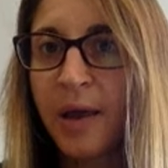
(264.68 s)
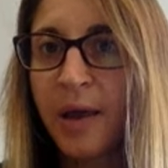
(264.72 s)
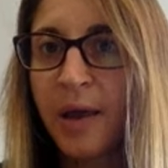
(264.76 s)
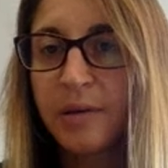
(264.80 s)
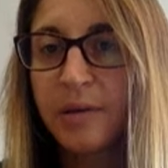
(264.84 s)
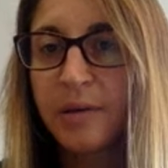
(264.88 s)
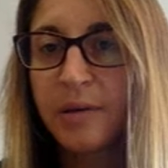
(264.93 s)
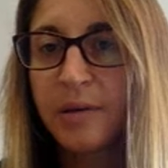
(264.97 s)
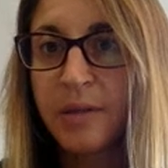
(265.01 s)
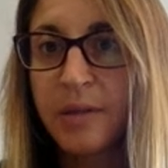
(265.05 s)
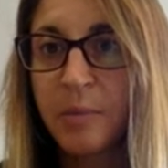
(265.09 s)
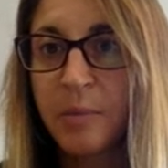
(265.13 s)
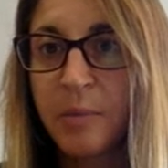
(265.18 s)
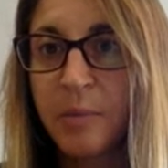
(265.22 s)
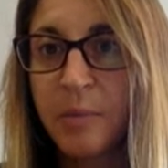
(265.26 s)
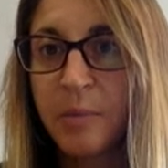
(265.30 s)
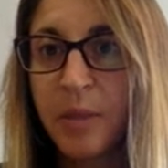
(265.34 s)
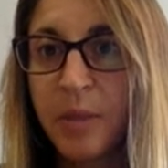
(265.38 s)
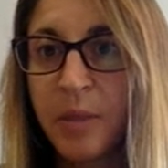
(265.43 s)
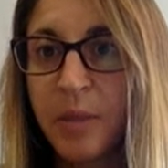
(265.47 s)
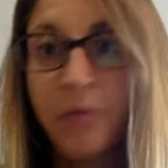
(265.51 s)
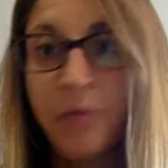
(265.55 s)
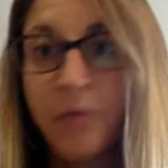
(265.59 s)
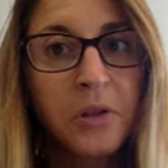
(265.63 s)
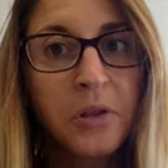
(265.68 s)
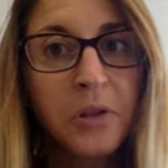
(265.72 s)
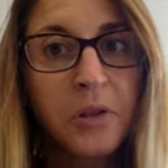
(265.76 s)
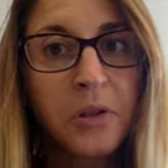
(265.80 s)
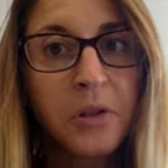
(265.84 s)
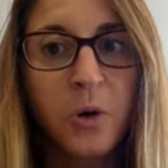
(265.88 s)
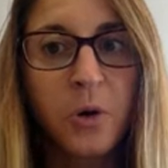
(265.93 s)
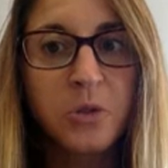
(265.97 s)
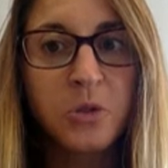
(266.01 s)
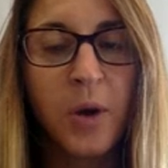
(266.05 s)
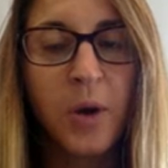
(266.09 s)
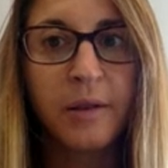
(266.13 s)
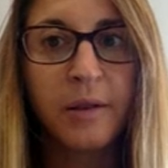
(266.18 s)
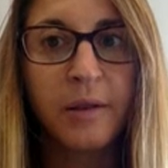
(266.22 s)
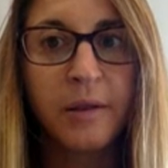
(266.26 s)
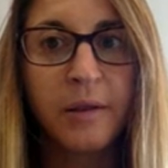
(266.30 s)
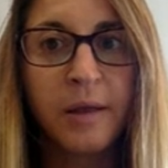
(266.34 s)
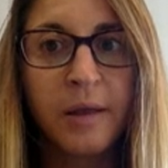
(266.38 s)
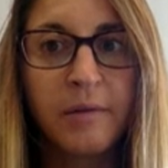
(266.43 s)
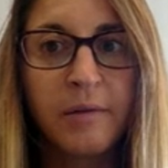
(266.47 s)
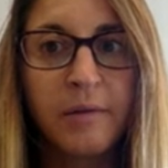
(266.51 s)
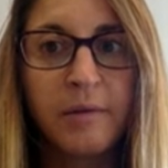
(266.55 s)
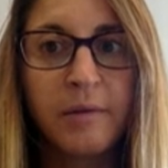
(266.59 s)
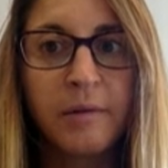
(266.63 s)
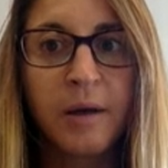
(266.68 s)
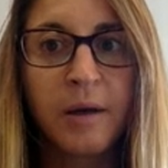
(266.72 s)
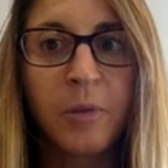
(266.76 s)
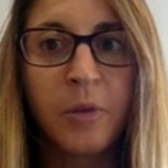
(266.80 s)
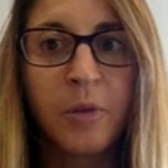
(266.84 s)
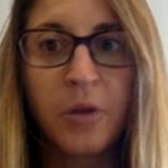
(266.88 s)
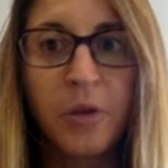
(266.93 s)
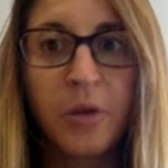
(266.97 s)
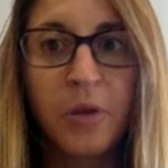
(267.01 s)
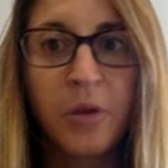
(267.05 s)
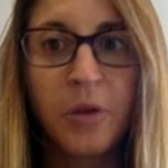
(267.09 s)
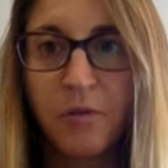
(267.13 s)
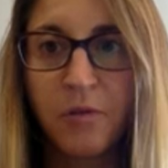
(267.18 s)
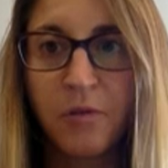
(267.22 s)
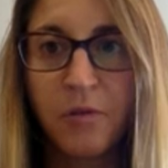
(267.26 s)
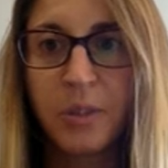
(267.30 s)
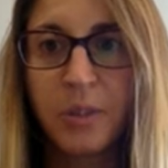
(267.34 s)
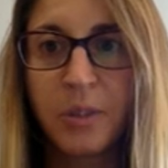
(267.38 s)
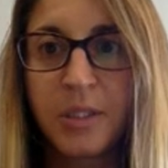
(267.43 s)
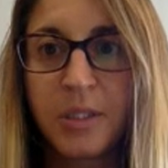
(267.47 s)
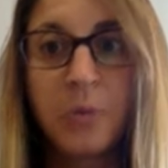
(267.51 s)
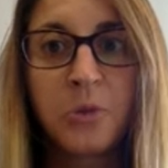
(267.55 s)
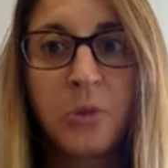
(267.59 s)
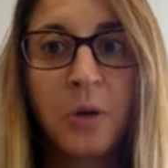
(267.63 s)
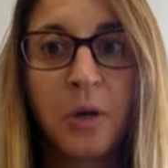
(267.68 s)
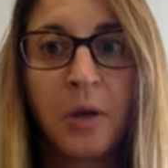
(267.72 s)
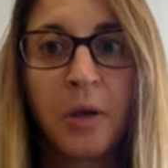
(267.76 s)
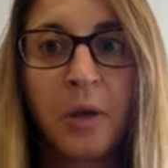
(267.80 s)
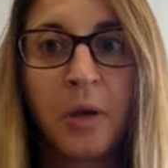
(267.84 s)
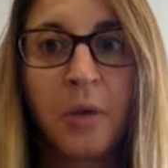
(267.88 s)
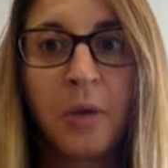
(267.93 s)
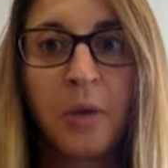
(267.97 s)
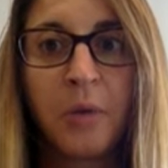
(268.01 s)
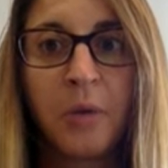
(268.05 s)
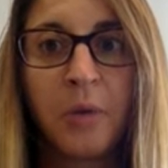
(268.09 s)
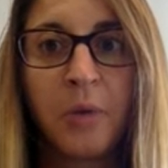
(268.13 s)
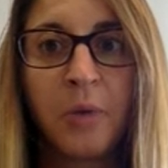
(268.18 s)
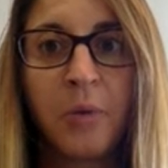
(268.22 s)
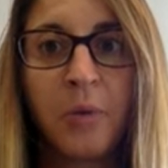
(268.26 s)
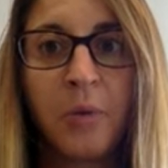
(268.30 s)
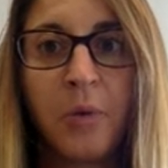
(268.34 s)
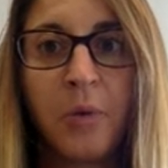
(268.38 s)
that really worked well. And I'm looking forward to see what's working well for you.